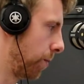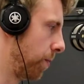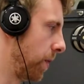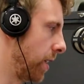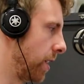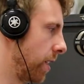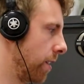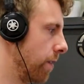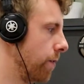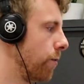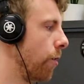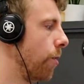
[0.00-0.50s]
could
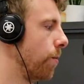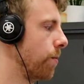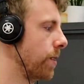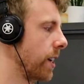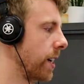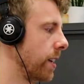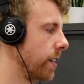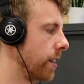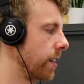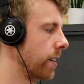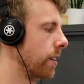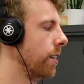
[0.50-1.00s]
be informed
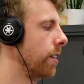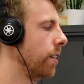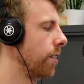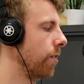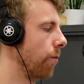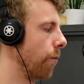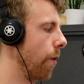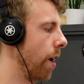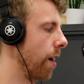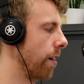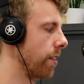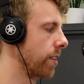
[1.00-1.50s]
eating,
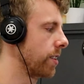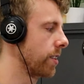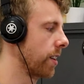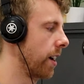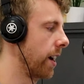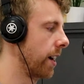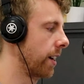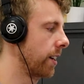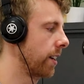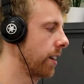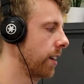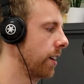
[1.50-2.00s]
where it's
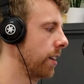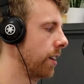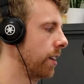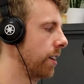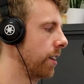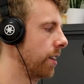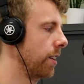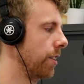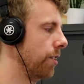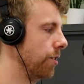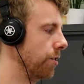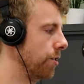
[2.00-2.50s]
like
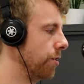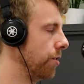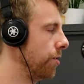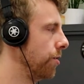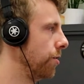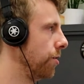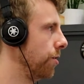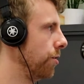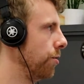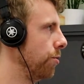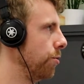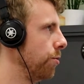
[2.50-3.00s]

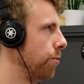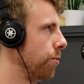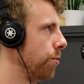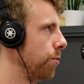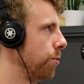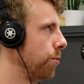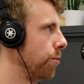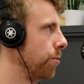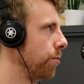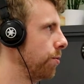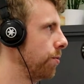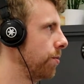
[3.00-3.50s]

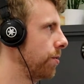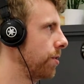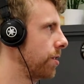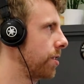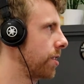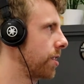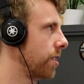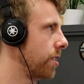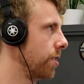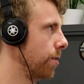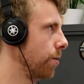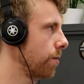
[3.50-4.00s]
you
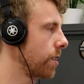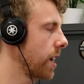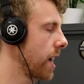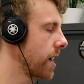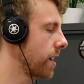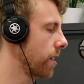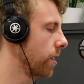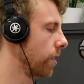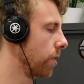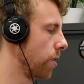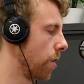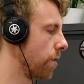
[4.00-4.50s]
still
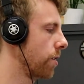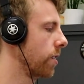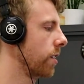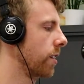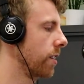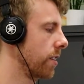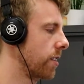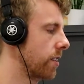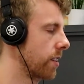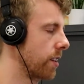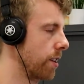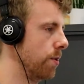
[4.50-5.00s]
take a lot of
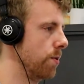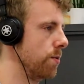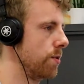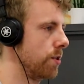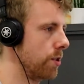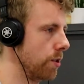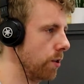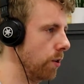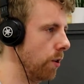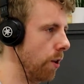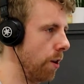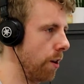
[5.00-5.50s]
the
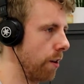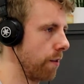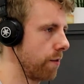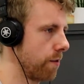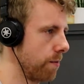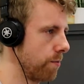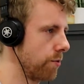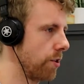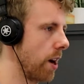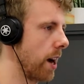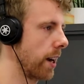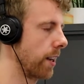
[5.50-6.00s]
skills you learnt
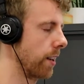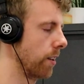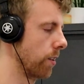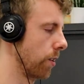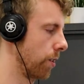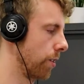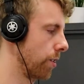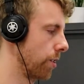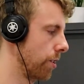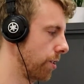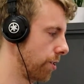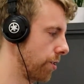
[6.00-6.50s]
from tracking, a
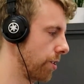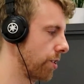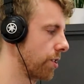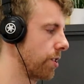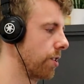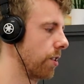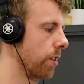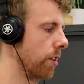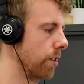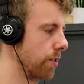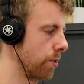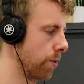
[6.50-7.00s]
lot of
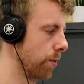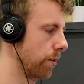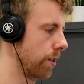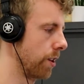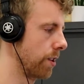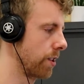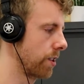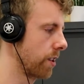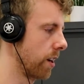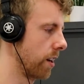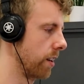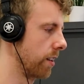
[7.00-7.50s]
nutrition knowledge, all
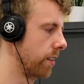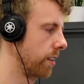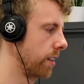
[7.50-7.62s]
those kind